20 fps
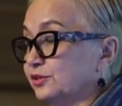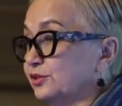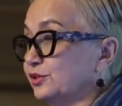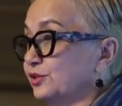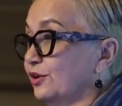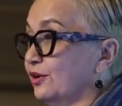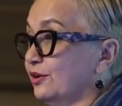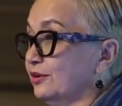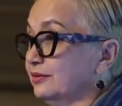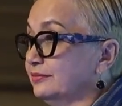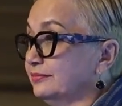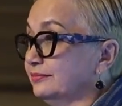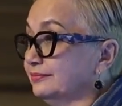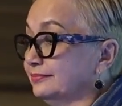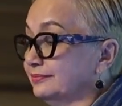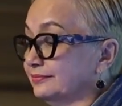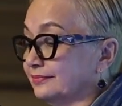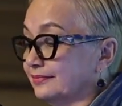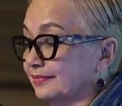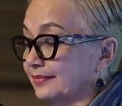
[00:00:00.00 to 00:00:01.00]
Seong,
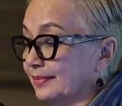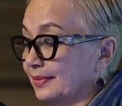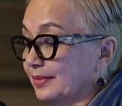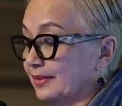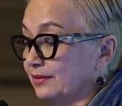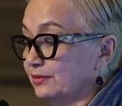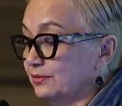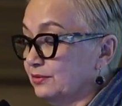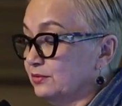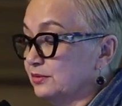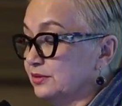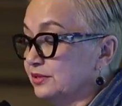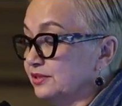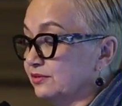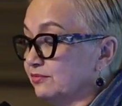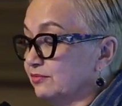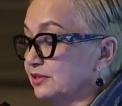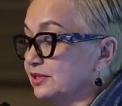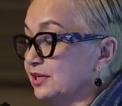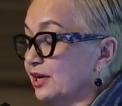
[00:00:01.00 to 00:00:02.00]
who is
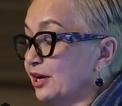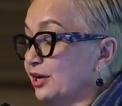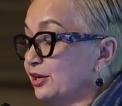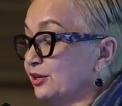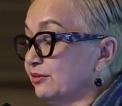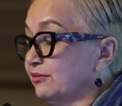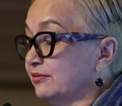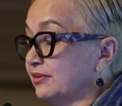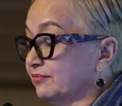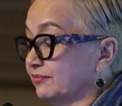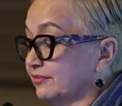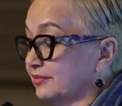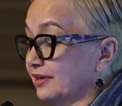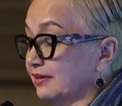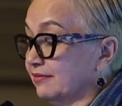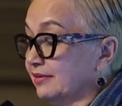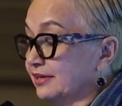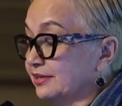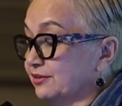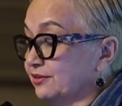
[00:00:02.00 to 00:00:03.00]
a retired
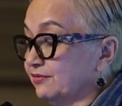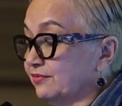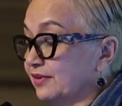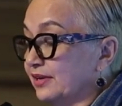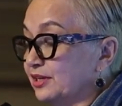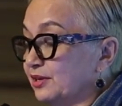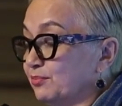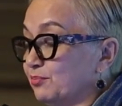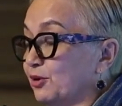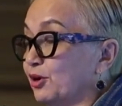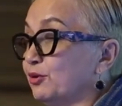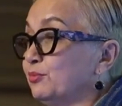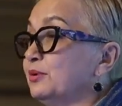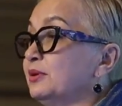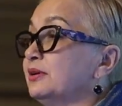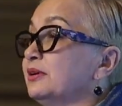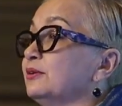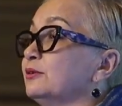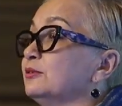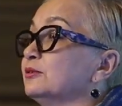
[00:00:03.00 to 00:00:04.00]
Director of Vet
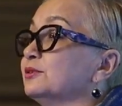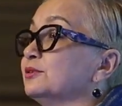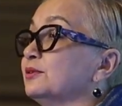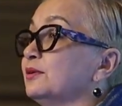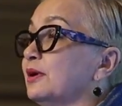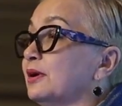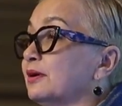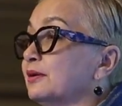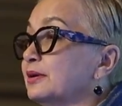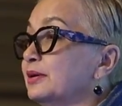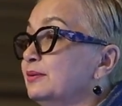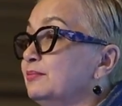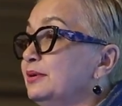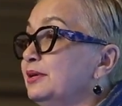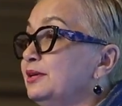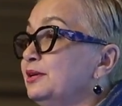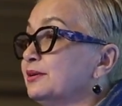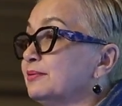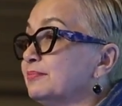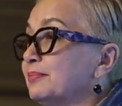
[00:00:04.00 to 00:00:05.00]
Department and also our
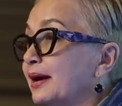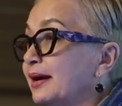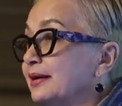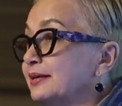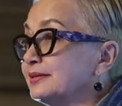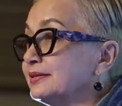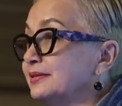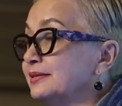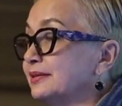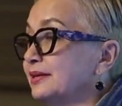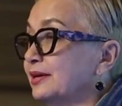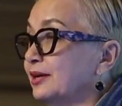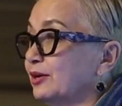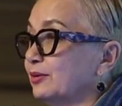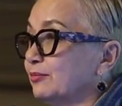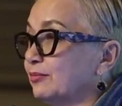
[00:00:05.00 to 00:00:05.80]
immediate past